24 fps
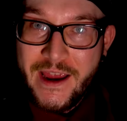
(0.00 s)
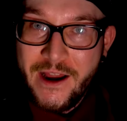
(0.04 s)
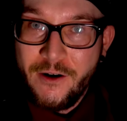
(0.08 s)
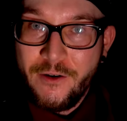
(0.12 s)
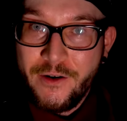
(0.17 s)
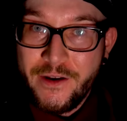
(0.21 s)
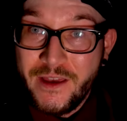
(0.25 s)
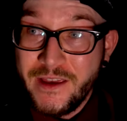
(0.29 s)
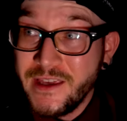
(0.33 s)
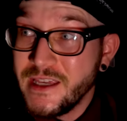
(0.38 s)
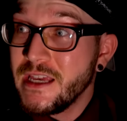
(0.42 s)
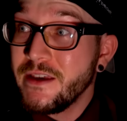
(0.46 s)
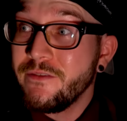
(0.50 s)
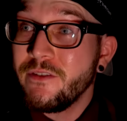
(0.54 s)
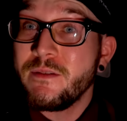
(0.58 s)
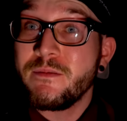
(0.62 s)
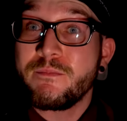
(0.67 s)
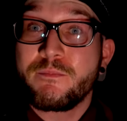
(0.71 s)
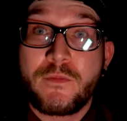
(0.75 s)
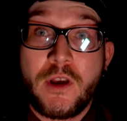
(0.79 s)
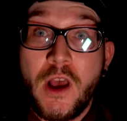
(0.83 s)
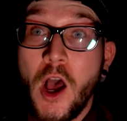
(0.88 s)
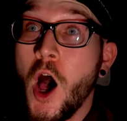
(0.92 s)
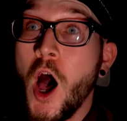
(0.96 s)
area, even
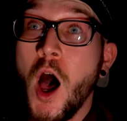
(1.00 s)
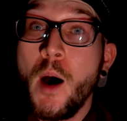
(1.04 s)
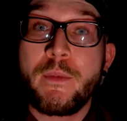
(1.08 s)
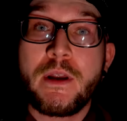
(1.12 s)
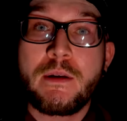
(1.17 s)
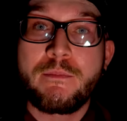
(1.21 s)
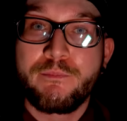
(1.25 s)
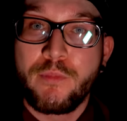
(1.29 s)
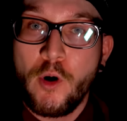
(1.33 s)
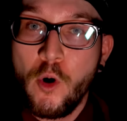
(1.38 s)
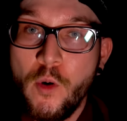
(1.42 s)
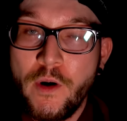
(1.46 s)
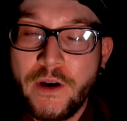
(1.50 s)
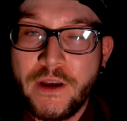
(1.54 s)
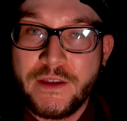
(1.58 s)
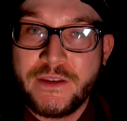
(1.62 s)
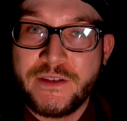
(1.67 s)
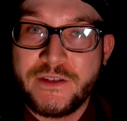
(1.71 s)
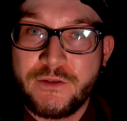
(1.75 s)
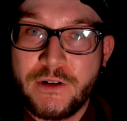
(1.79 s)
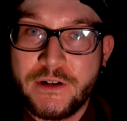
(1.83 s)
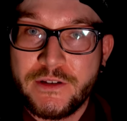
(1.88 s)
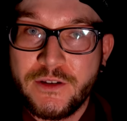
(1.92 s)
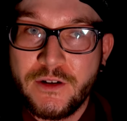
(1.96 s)
common boa
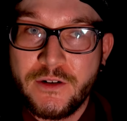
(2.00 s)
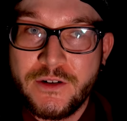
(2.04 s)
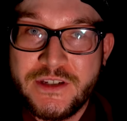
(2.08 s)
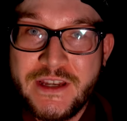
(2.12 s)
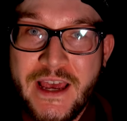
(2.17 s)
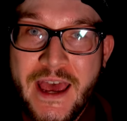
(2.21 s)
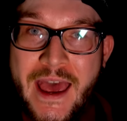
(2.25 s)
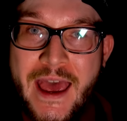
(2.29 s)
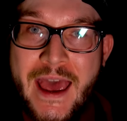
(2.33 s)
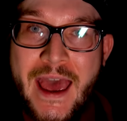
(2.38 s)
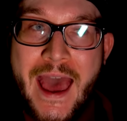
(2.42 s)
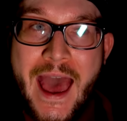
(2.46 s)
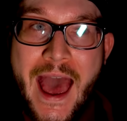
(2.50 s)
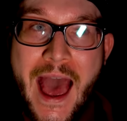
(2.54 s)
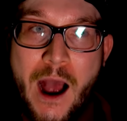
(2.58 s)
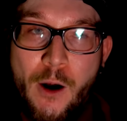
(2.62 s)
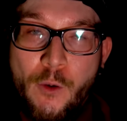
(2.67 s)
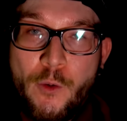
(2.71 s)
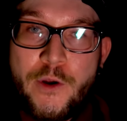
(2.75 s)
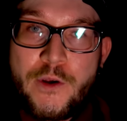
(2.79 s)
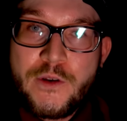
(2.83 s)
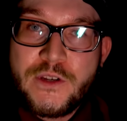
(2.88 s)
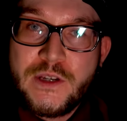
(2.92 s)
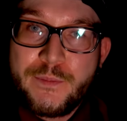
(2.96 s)
constrictors, how
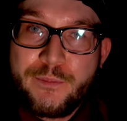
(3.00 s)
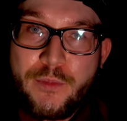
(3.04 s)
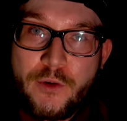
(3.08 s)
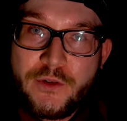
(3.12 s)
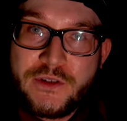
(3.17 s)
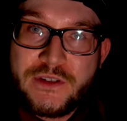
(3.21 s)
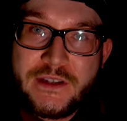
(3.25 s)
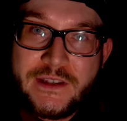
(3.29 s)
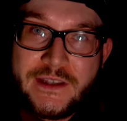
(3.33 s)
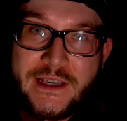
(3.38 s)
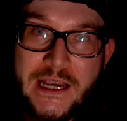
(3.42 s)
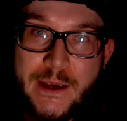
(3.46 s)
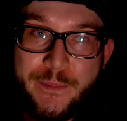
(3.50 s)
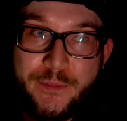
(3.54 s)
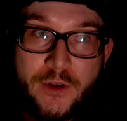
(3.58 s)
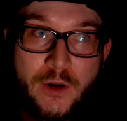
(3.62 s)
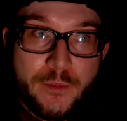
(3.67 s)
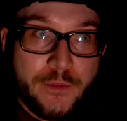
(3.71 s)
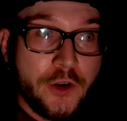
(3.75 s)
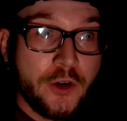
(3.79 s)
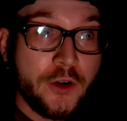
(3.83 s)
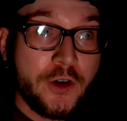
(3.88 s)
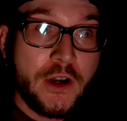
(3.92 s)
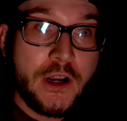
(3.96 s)
are you supposed to keep
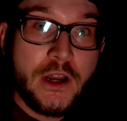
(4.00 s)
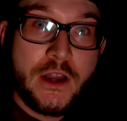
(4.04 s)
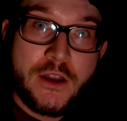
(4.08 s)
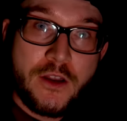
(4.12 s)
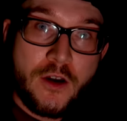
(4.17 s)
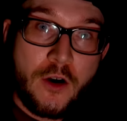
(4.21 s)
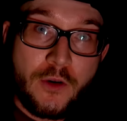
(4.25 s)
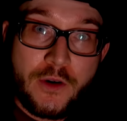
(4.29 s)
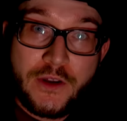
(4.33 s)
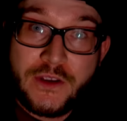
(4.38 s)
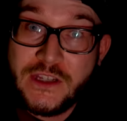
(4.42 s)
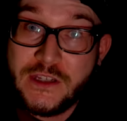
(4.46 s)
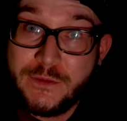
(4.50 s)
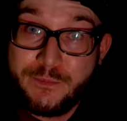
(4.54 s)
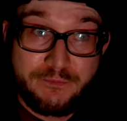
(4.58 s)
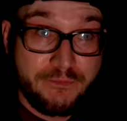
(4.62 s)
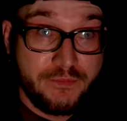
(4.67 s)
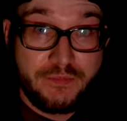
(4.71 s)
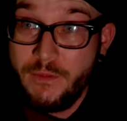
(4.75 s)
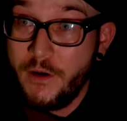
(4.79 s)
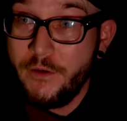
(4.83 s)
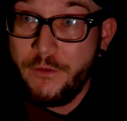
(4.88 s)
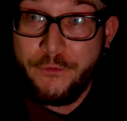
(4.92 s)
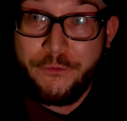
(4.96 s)
them? You're gonna notice
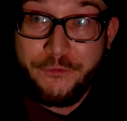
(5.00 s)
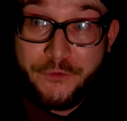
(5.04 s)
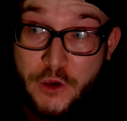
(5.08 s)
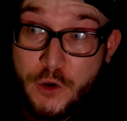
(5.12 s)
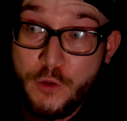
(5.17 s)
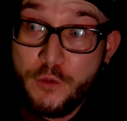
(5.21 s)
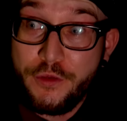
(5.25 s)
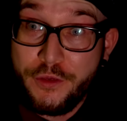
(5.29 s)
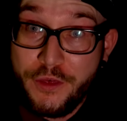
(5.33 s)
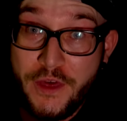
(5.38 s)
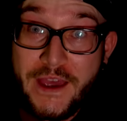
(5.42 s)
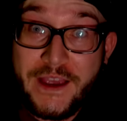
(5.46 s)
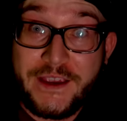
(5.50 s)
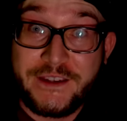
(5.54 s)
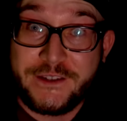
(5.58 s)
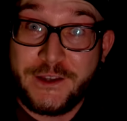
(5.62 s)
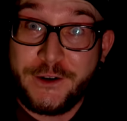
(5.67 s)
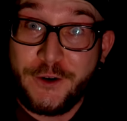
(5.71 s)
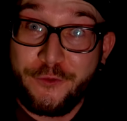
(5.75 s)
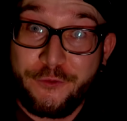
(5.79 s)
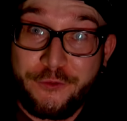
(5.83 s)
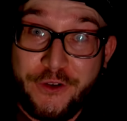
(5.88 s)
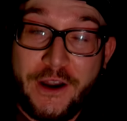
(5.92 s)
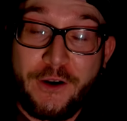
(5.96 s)
a few things that
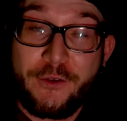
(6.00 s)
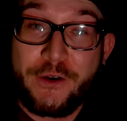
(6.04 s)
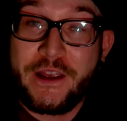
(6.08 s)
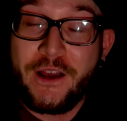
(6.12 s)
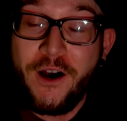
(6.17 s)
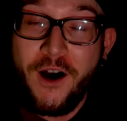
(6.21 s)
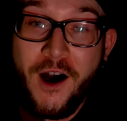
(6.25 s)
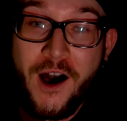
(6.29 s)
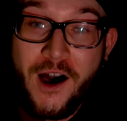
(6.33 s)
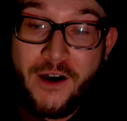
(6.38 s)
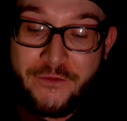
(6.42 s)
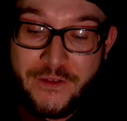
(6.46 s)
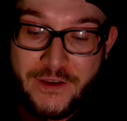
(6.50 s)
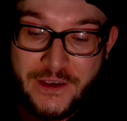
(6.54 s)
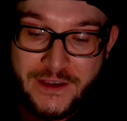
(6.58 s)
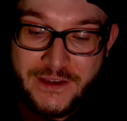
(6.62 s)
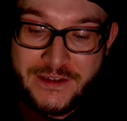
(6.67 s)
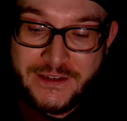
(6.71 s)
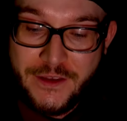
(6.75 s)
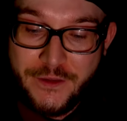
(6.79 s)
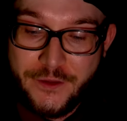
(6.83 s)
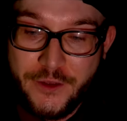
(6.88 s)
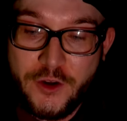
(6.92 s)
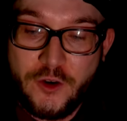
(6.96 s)
are very
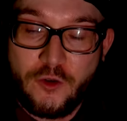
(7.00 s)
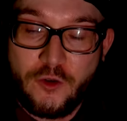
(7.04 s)
obvious. The